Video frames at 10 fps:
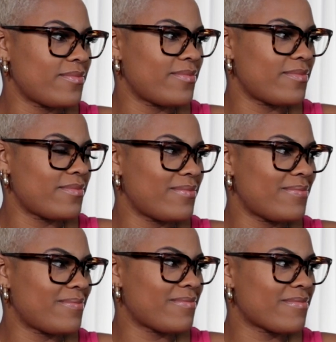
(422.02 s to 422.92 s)

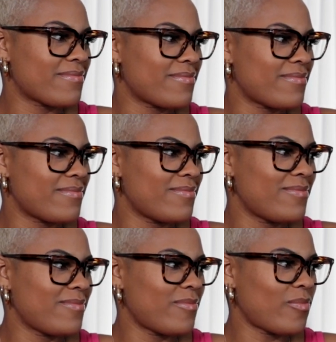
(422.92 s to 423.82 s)

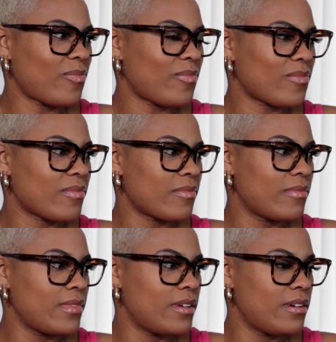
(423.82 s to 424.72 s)

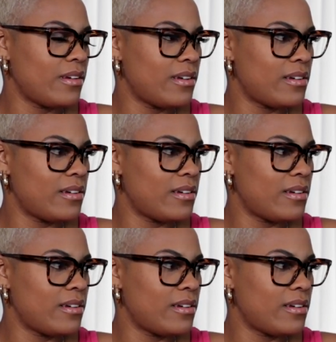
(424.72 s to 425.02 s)
The person shown says nothing.